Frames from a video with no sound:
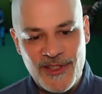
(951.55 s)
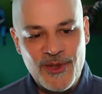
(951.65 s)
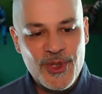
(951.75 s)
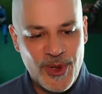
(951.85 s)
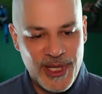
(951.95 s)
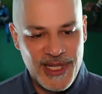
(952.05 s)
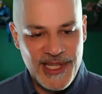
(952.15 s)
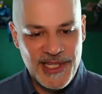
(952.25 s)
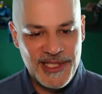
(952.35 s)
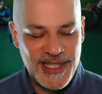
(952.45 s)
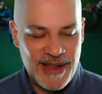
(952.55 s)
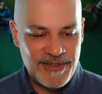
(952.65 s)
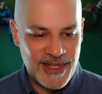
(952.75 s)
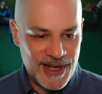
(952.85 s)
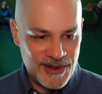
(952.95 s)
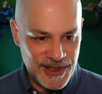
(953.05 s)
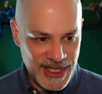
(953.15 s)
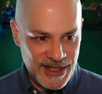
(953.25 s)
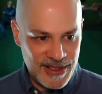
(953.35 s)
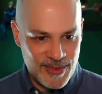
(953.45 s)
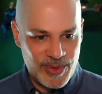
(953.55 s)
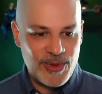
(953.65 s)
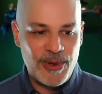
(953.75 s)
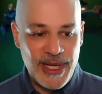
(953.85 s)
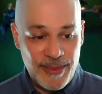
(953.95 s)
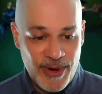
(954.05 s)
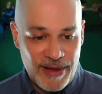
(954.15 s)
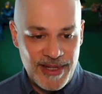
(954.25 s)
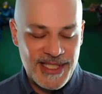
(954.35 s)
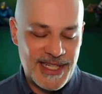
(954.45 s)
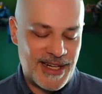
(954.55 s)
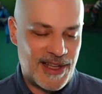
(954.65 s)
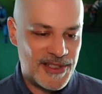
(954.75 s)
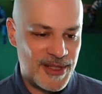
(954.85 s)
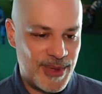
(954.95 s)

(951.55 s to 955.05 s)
news organizations have to not only deploy provenance technology,